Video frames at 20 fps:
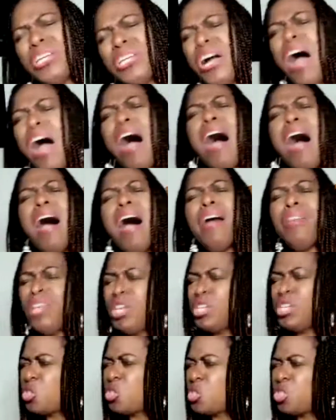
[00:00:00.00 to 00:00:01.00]
God,
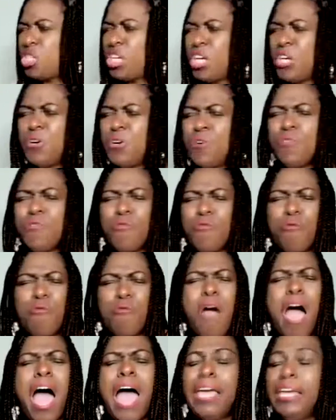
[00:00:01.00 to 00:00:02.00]
is still
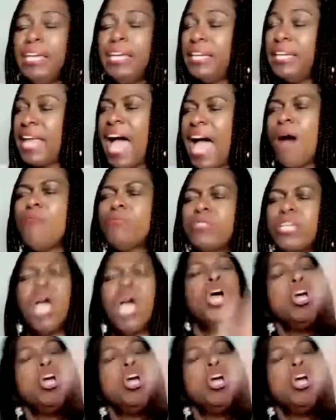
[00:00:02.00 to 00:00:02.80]
crying out.